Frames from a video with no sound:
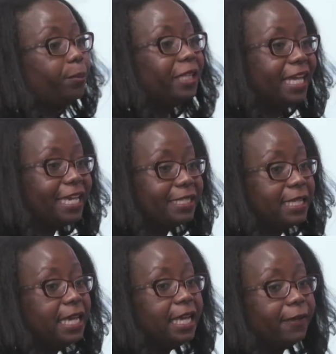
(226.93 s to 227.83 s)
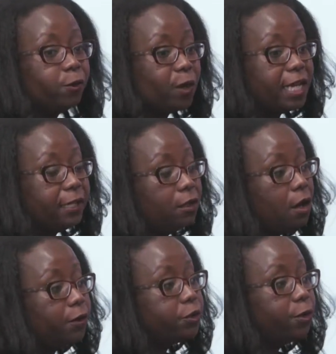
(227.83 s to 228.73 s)
place in creating
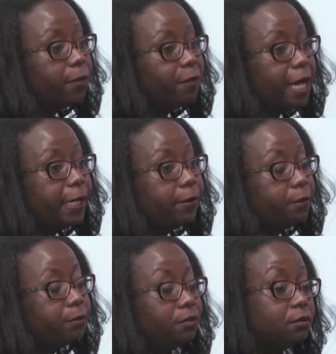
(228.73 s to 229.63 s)
long-term value.